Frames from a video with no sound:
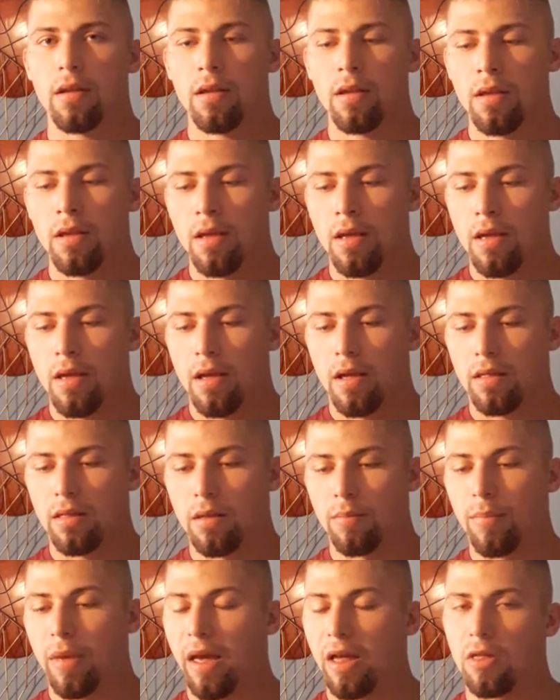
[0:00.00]
I
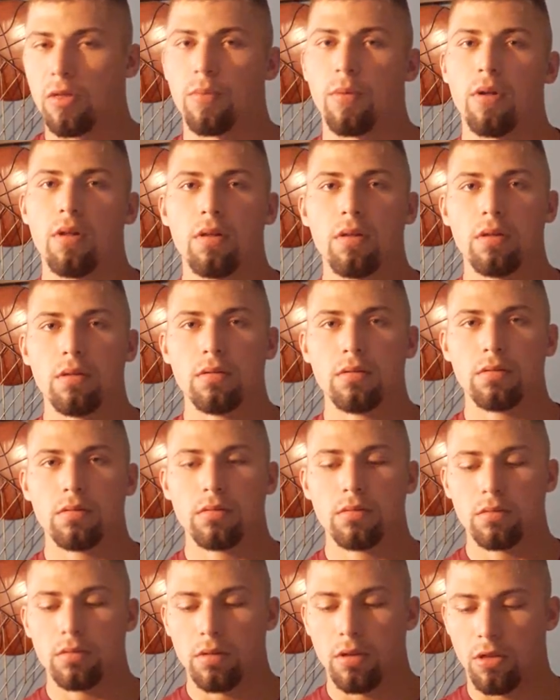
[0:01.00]
said, basketball
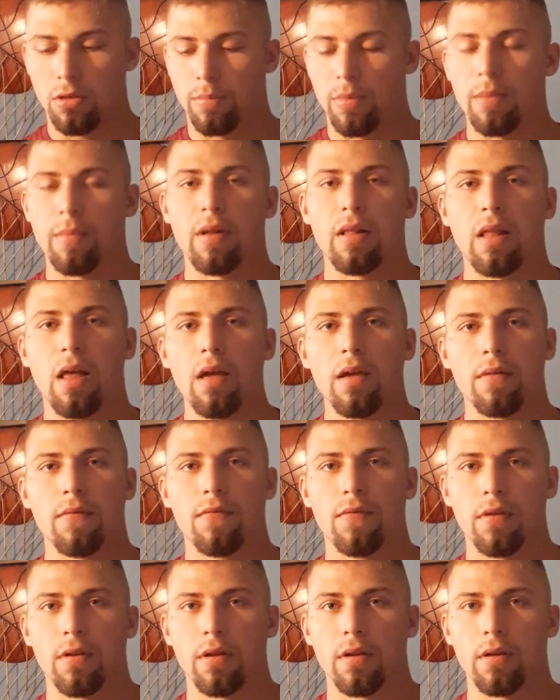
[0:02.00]
is going to be my
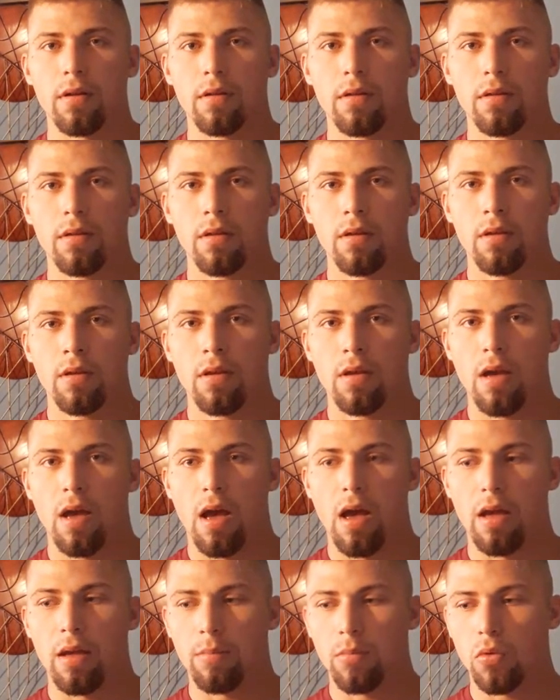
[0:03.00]
life here.
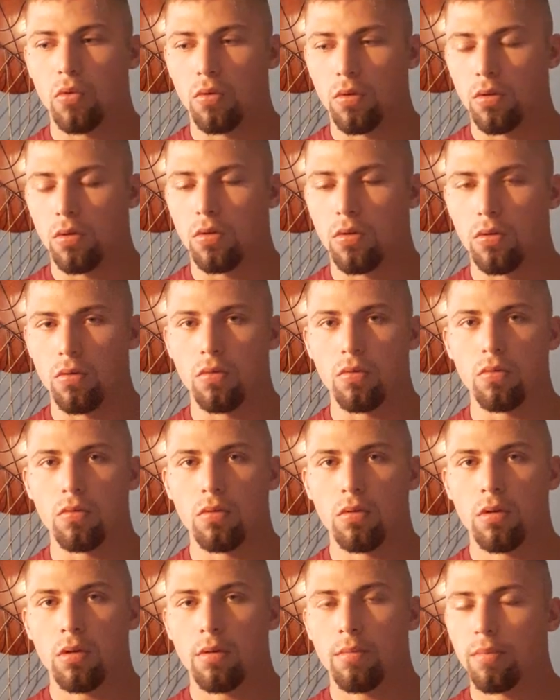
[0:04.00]
I am going
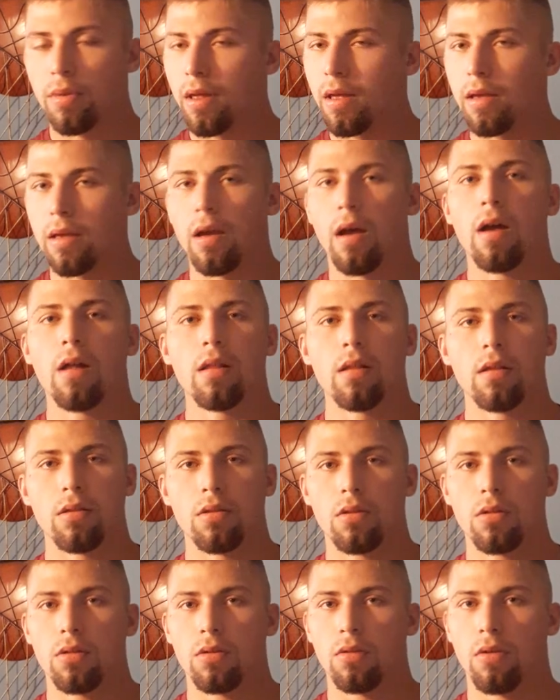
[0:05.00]
to play in
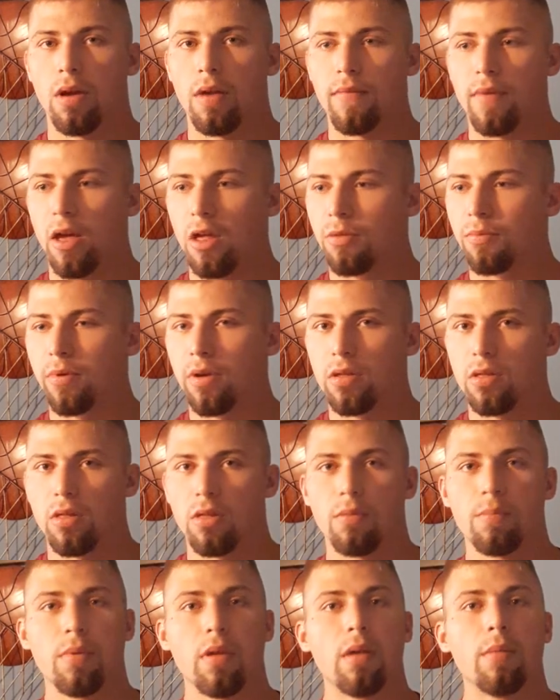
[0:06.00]
college. You know, I have
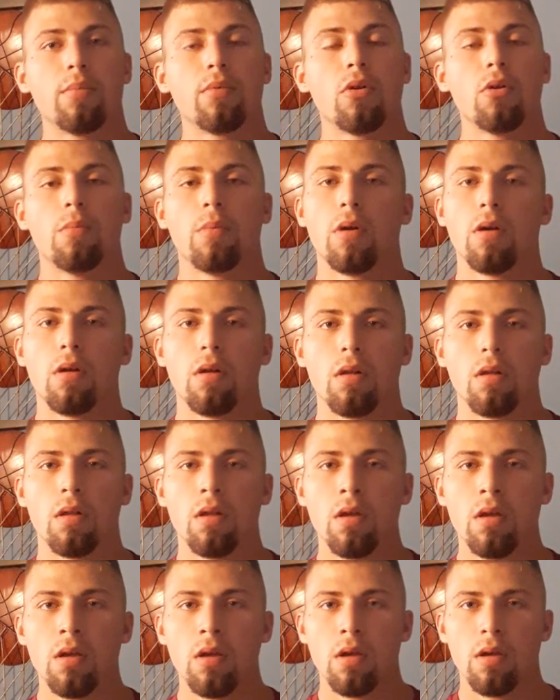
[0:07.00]
aspirations to play pro ball.
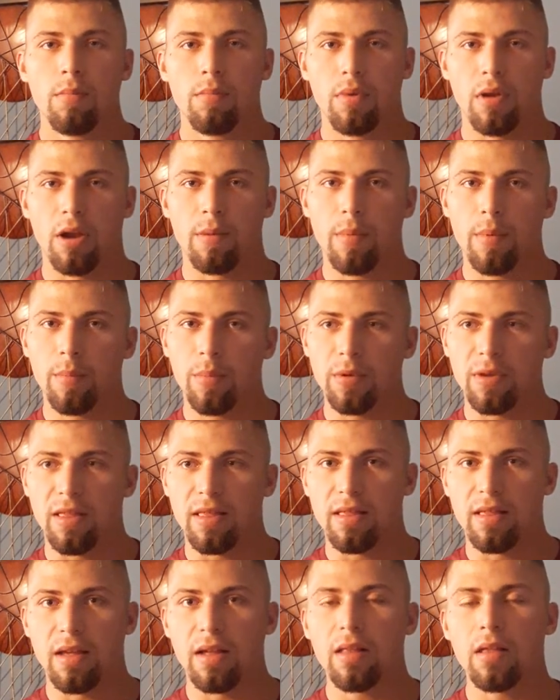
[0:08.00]
But I remember
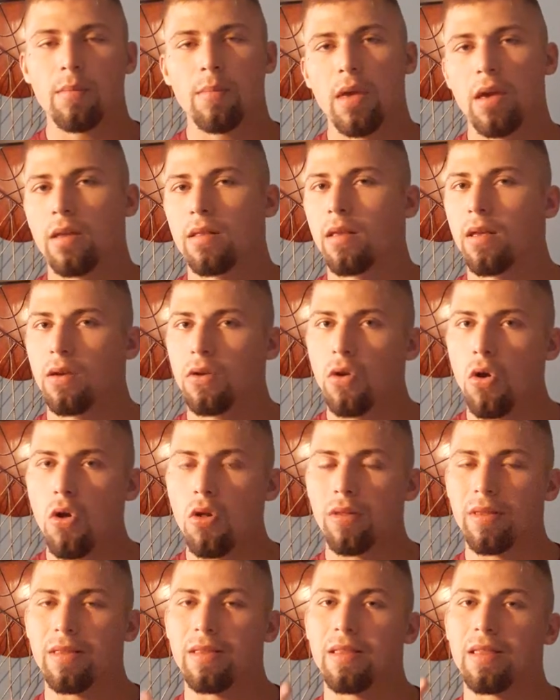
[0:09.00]
distinctly making that
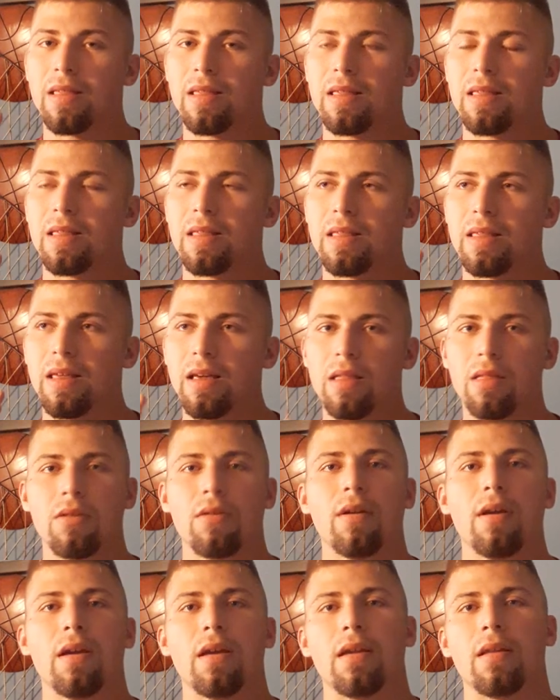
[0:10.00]
goal in
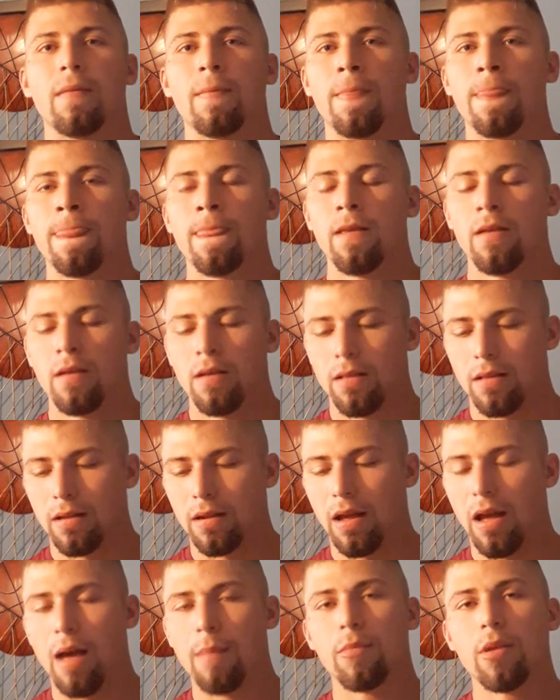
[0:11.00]
sixth grade
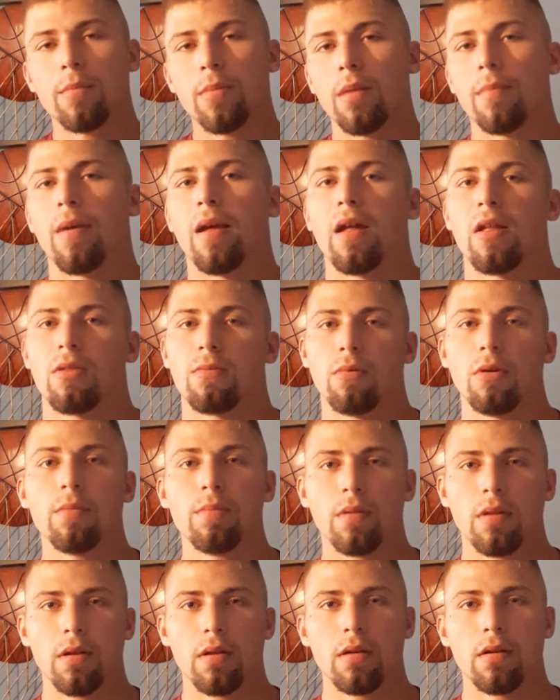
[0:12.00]
that I'm going to be a basketball
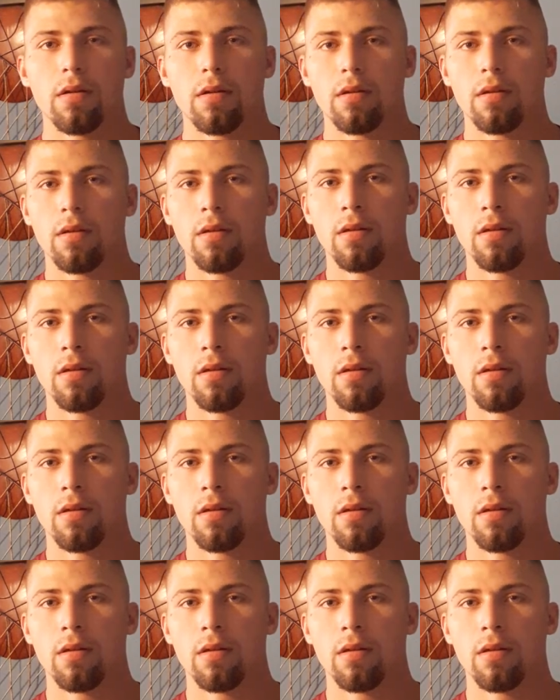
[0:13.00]
player.